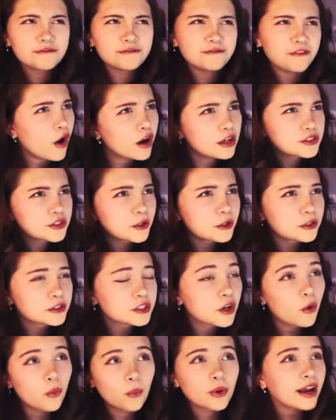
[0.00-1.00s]

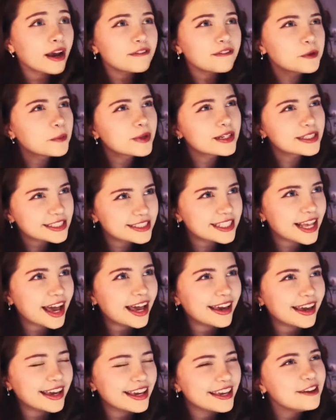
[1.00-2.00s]
fondled, whatever you want to
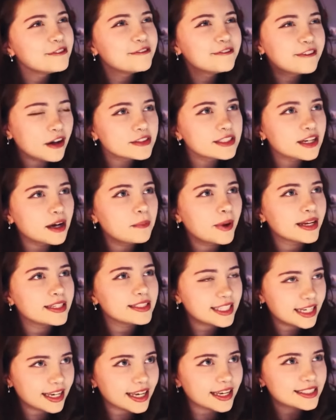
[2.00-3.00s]
say. He felt up my
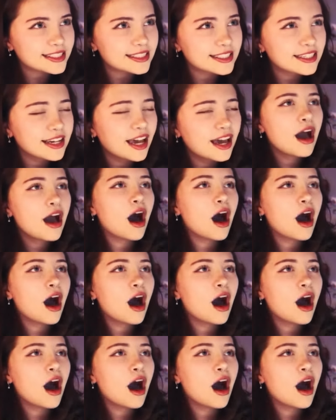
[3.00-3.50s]
tits.